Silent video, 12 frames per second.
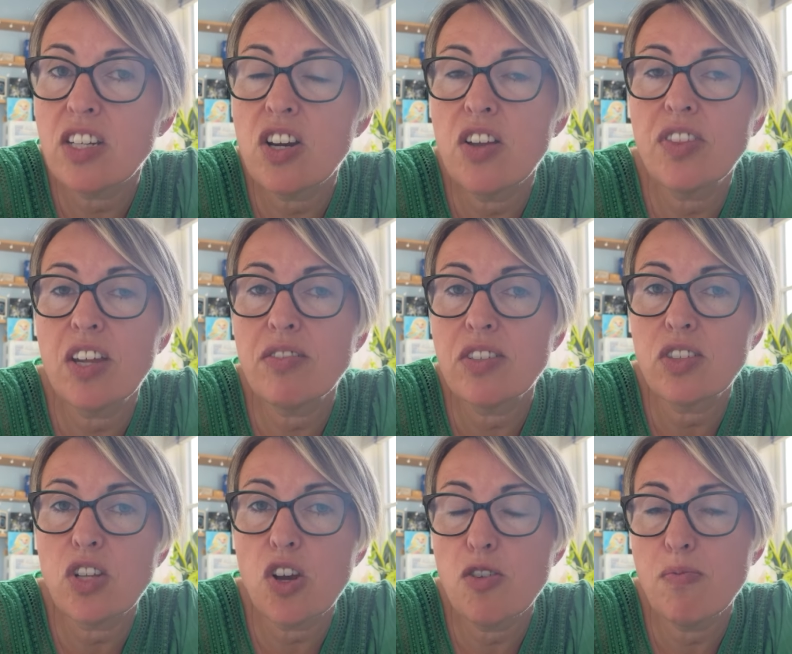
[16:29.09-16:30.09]
You know, there is
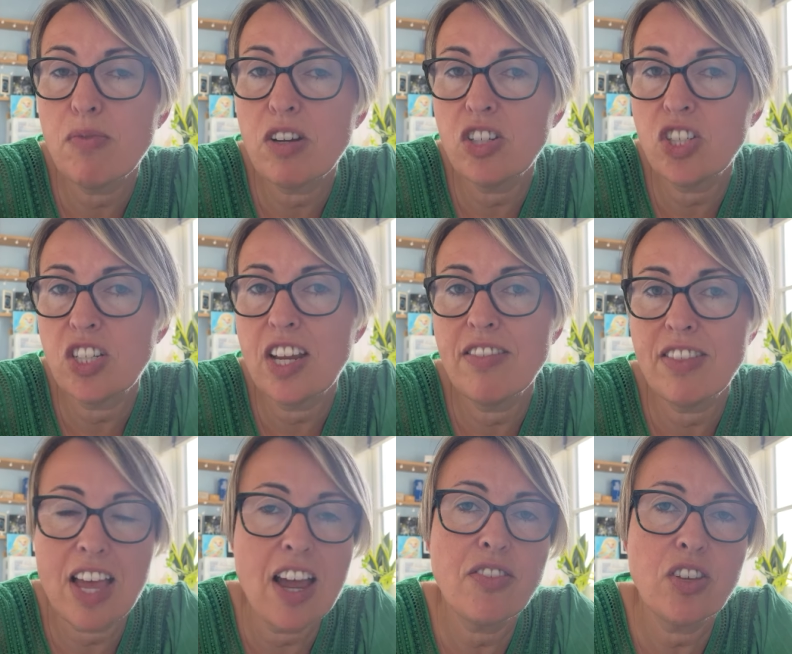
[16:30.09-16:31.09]
so much
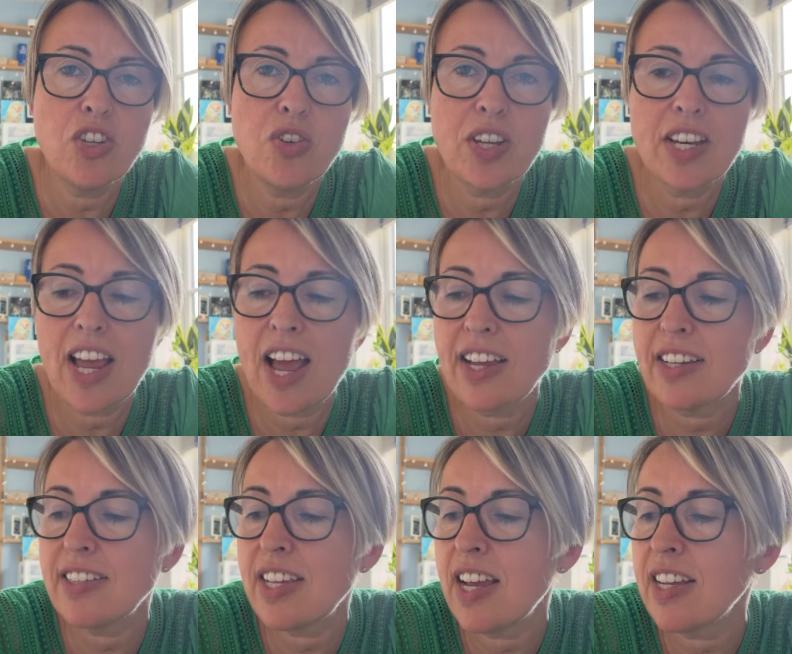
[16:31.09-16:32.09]
there that you can
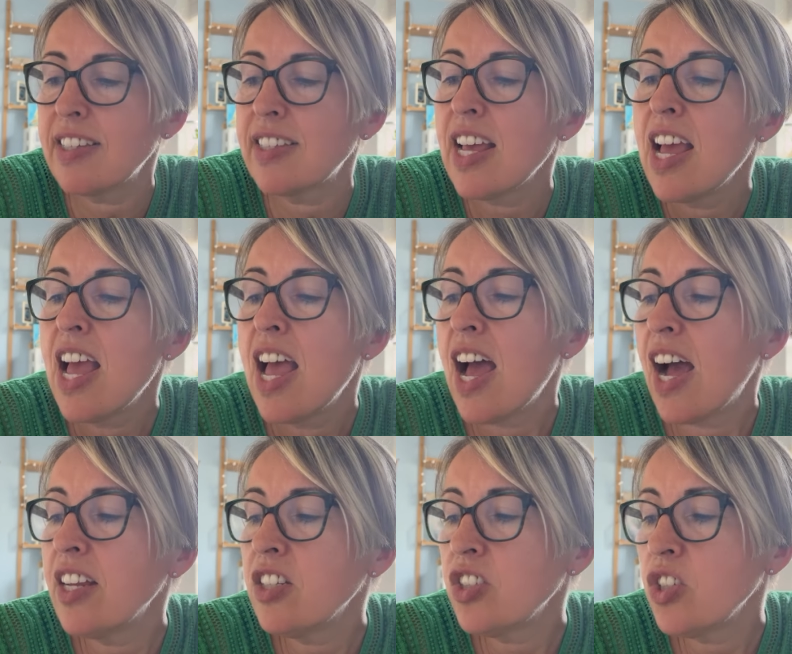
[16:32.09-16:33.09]
access,
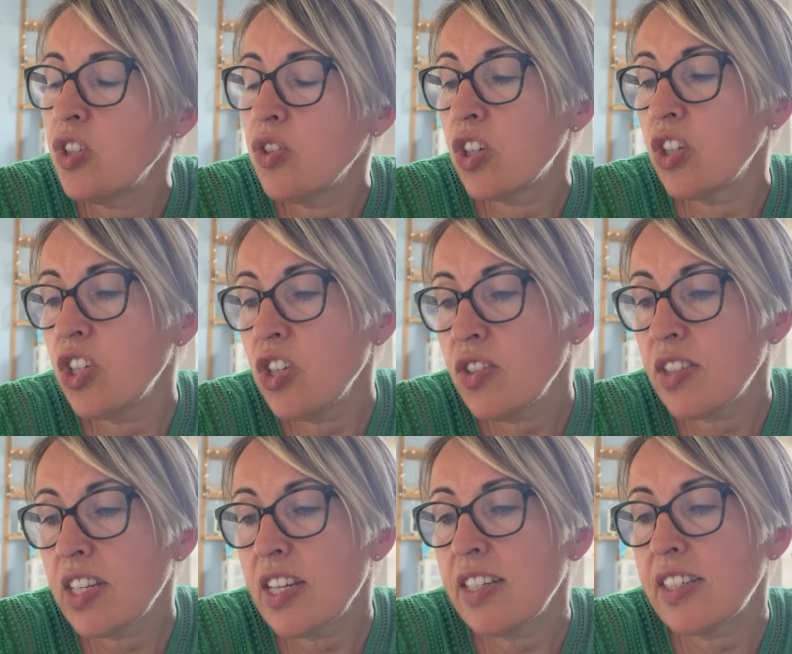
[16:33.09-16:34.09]
and you can use
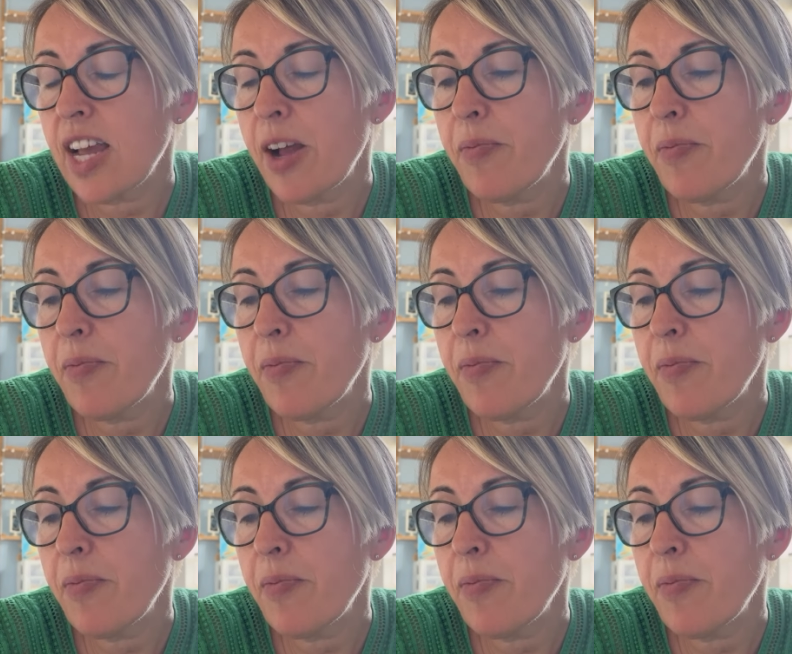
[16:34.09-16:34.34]
it